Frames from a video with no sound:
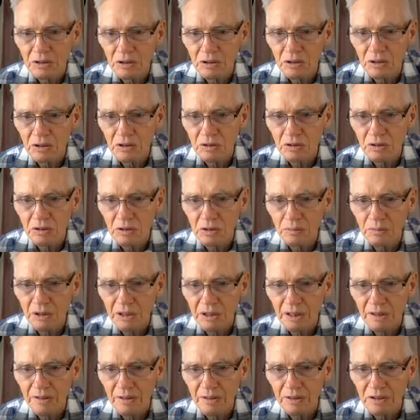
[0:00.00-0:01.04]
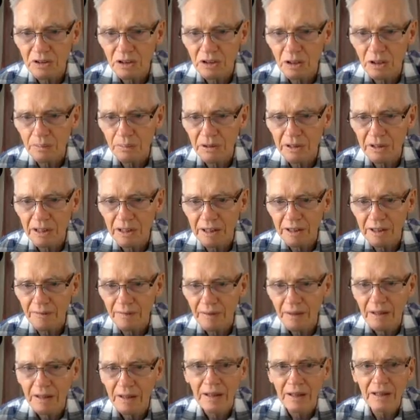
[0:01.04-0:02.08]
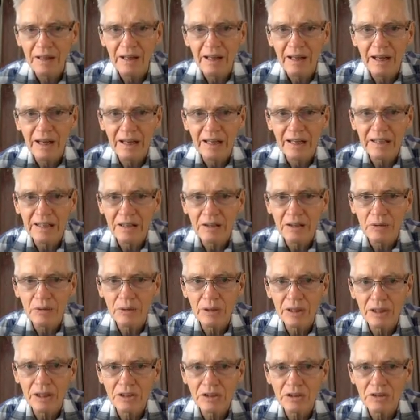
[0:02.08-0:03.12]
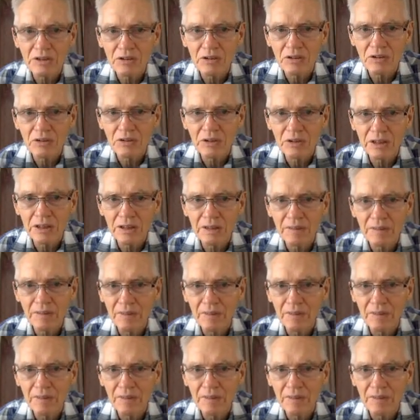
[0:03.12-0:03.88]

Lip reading: 2 could be at the top here. And equation 3